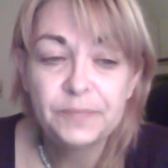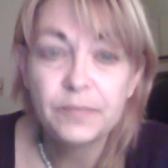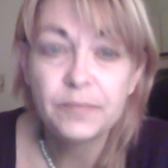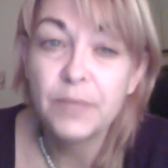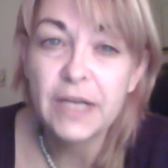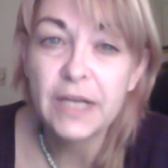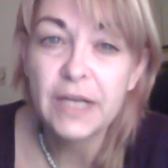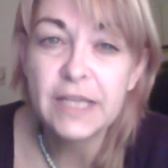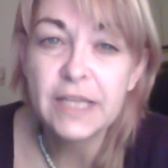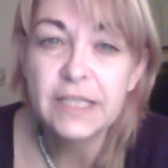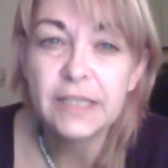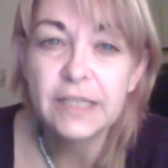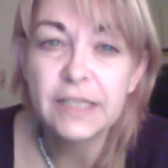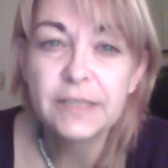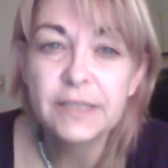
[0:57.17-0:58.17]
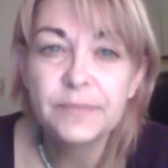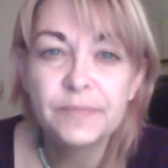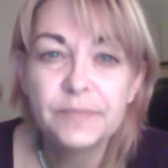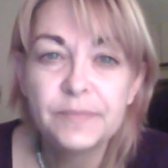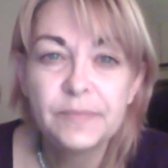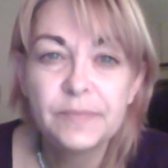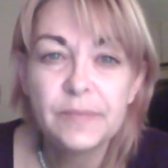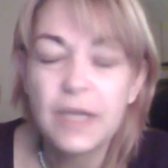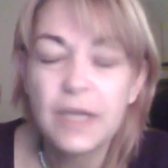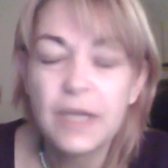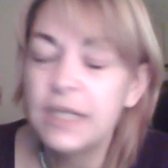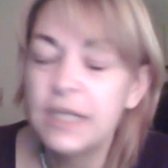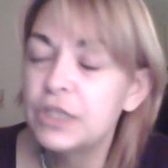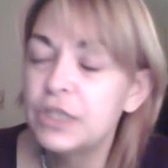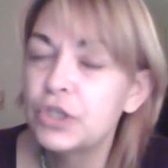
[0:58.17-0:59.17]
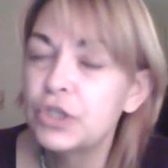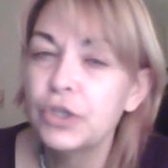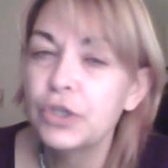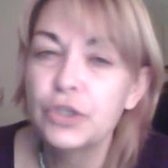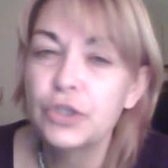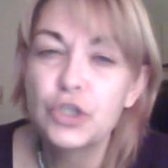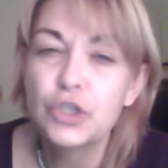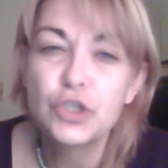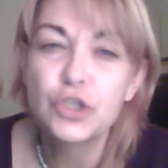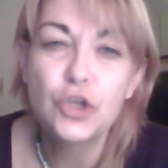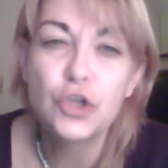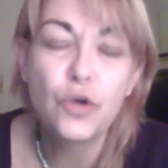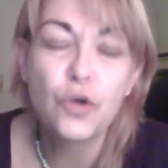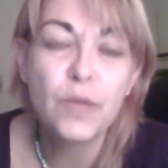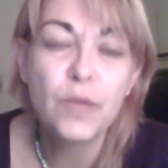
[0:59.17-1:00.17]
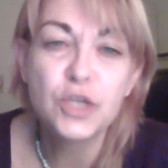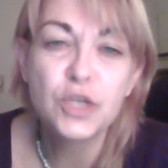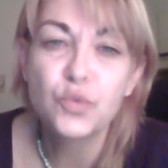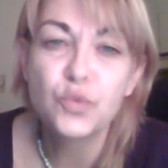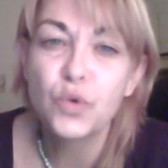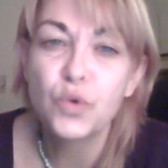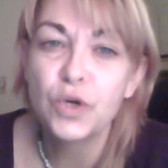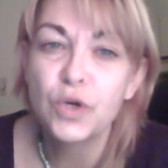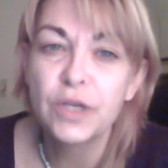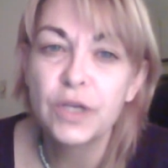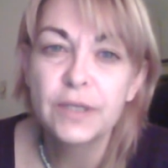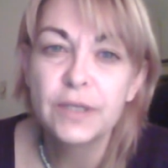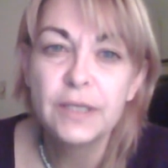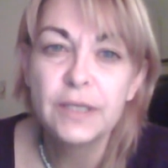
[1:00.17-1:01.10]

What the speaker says: But I did. And it took so much work